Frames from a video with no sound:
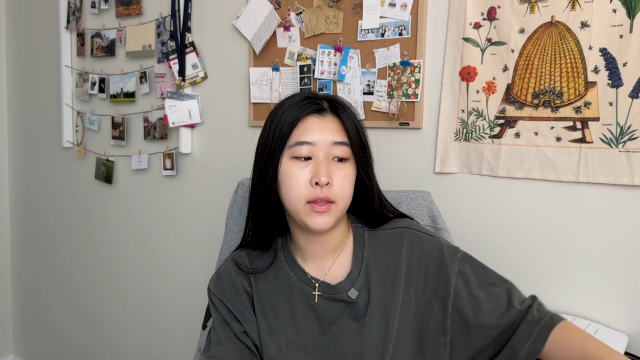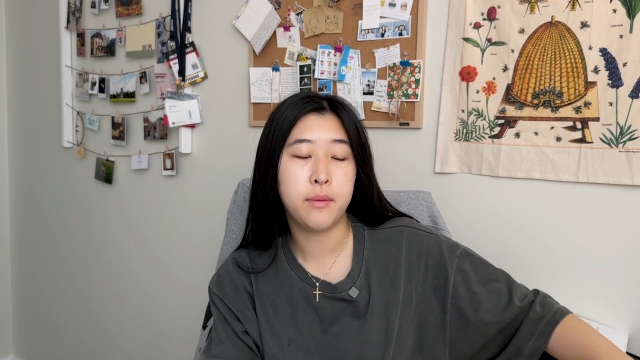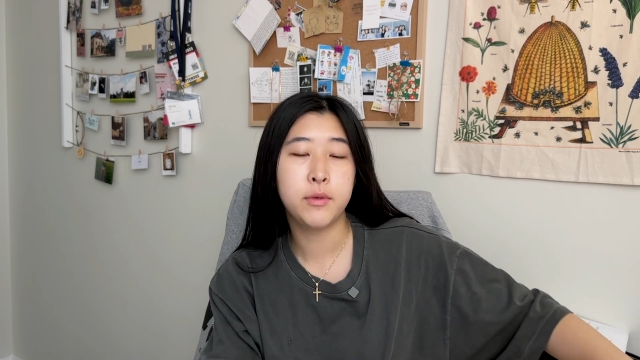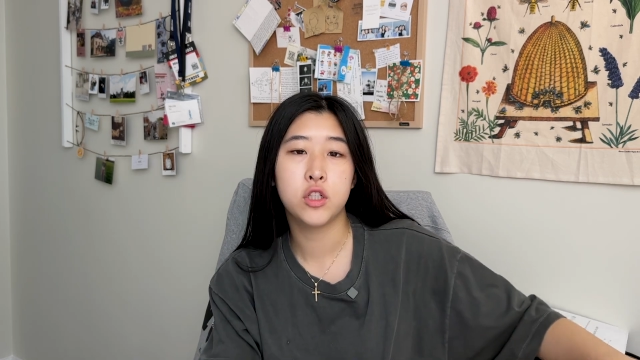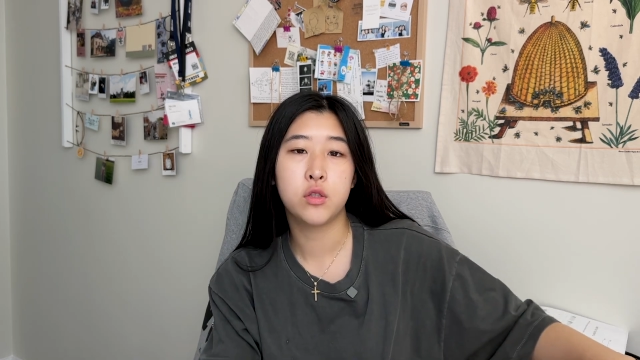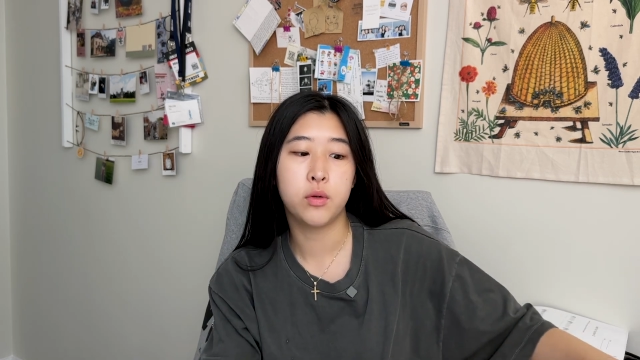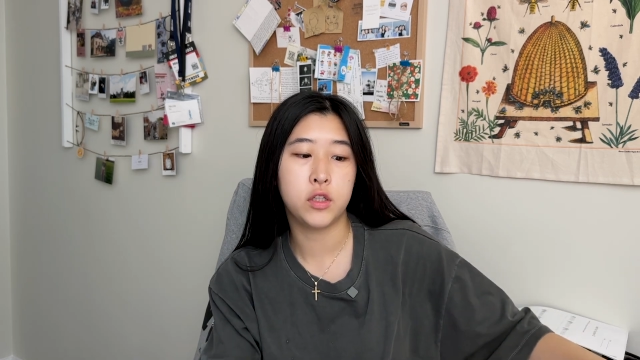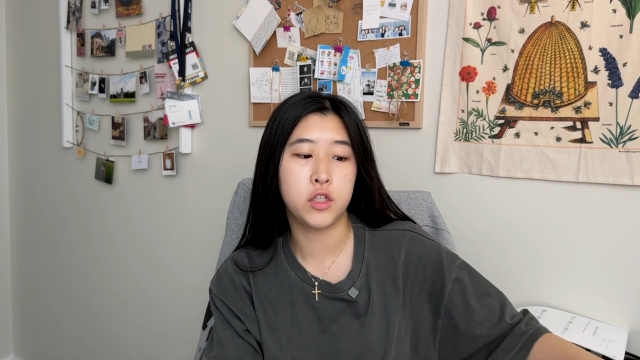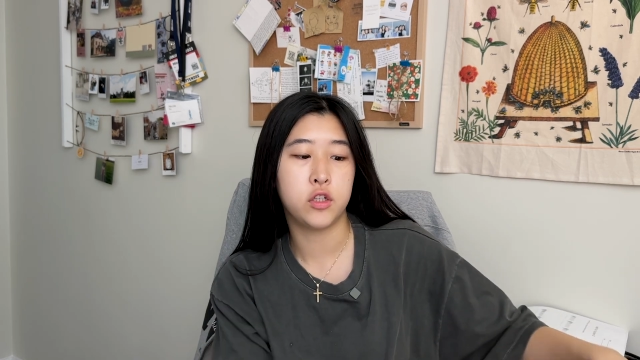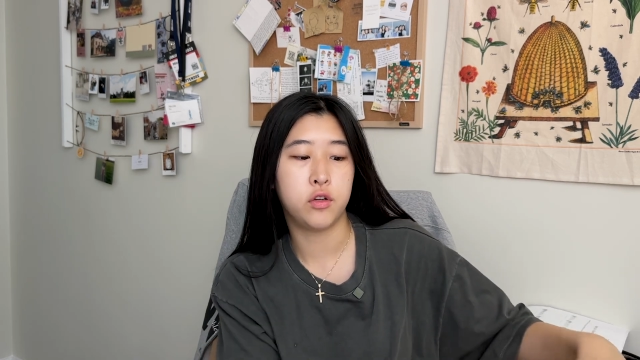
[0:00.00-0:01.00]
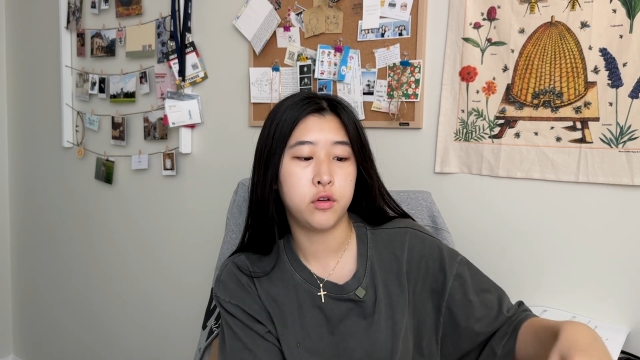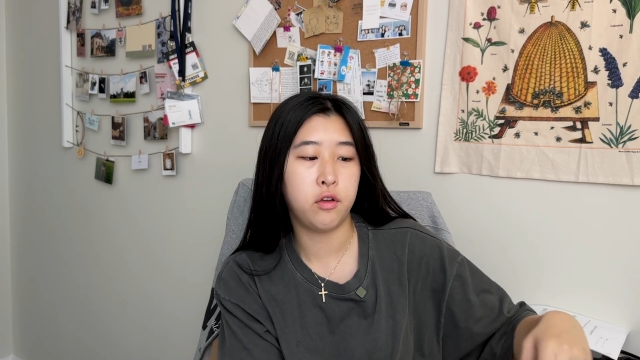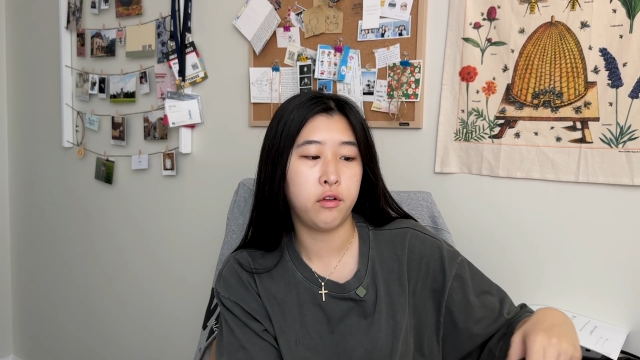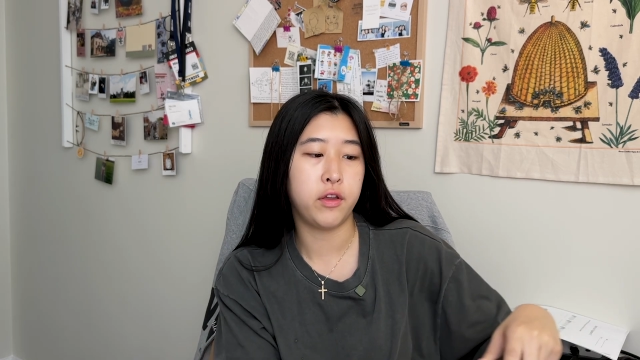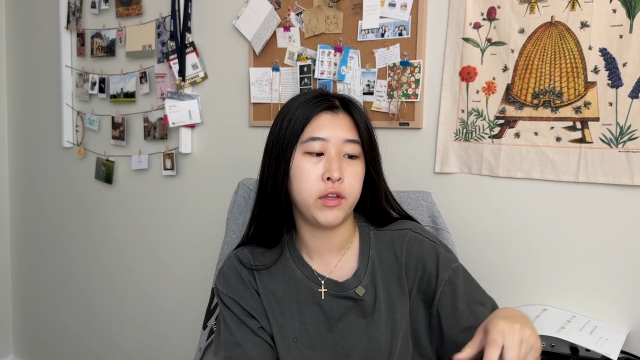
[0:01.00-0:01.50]
Let me just quickly show you
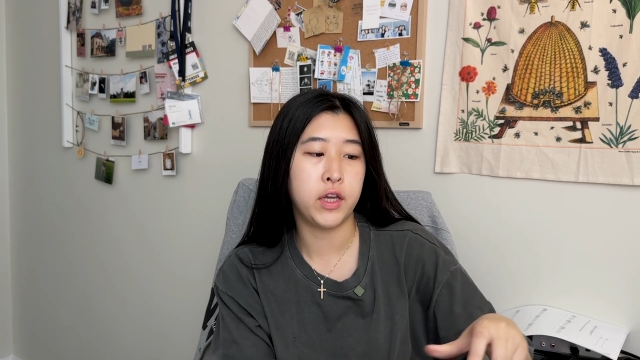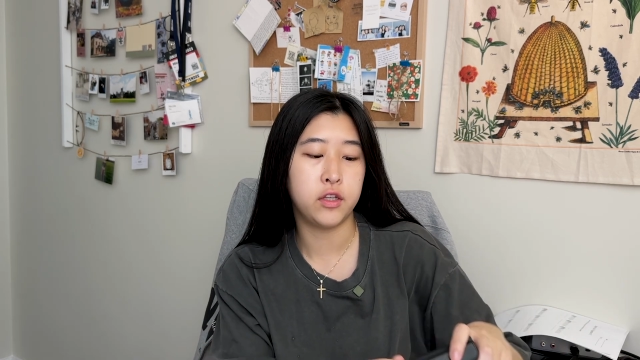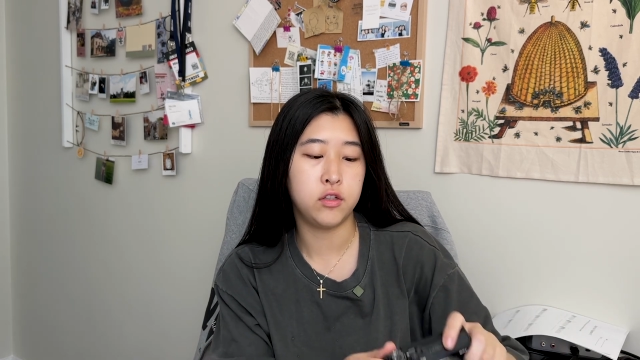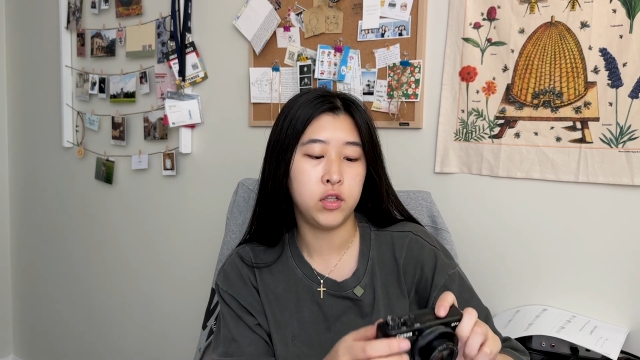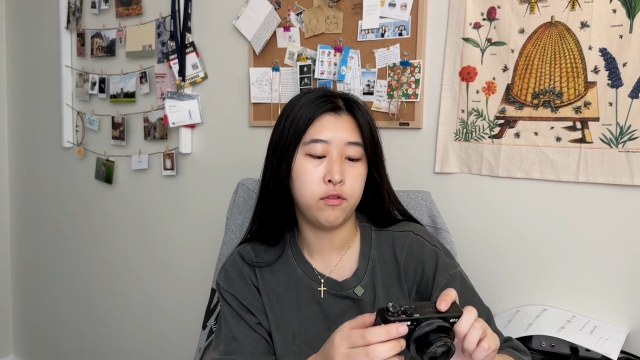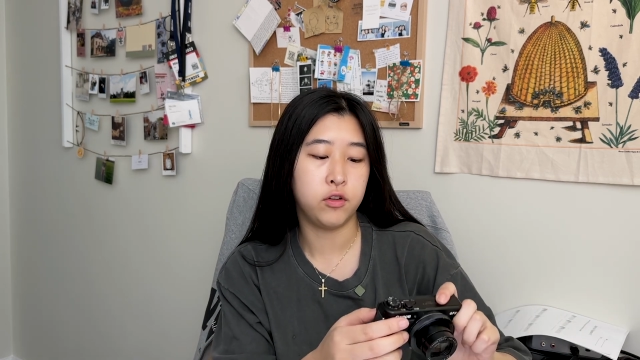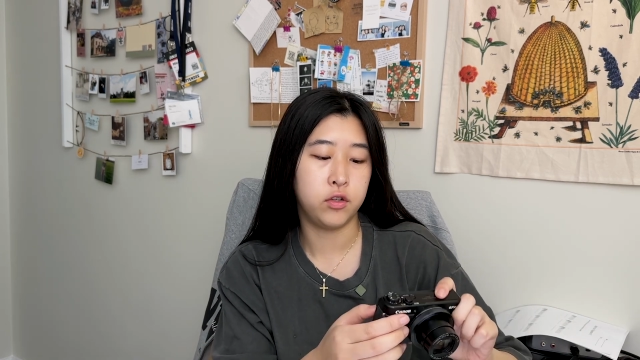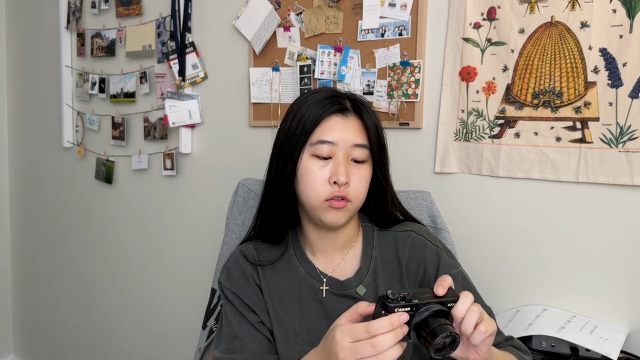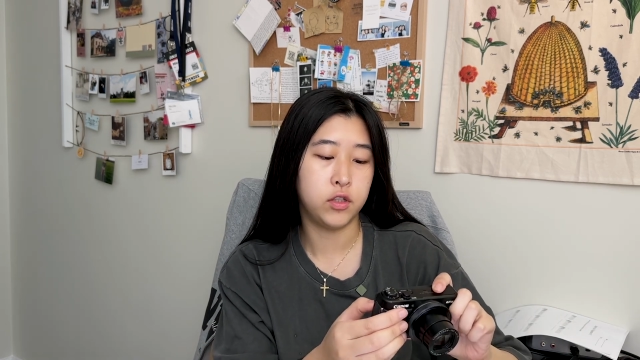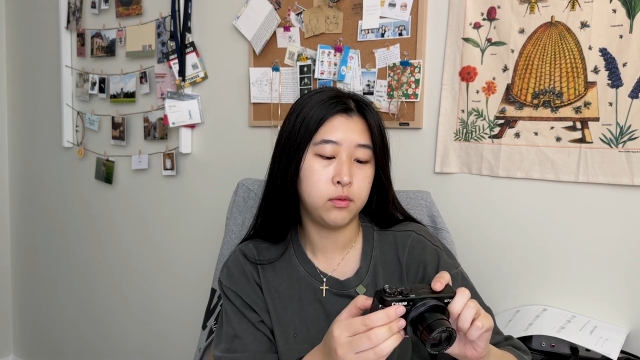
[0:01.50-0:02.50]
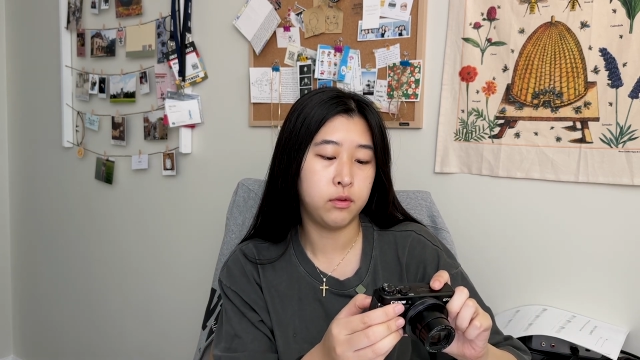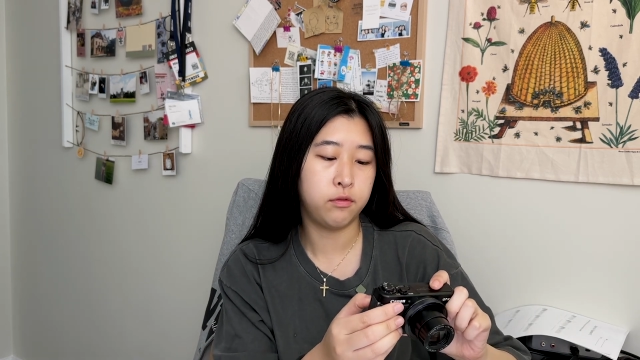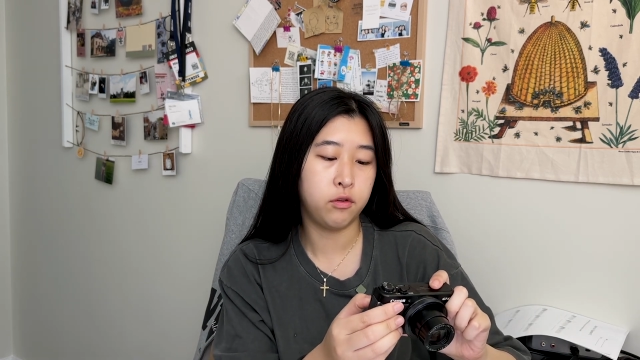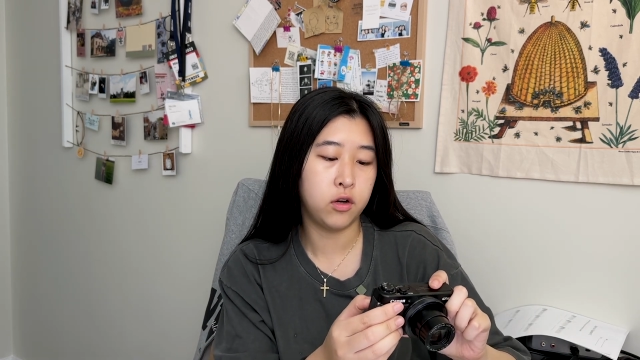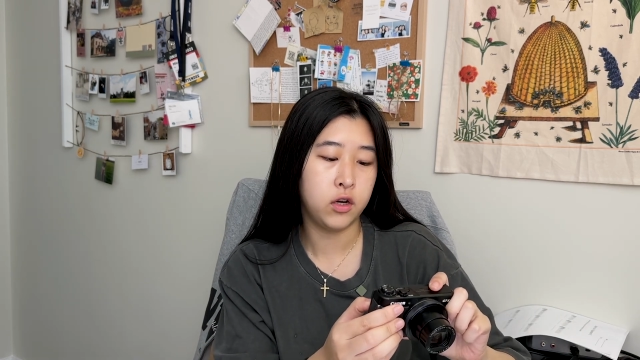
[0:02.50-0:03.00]
in case you never used this before.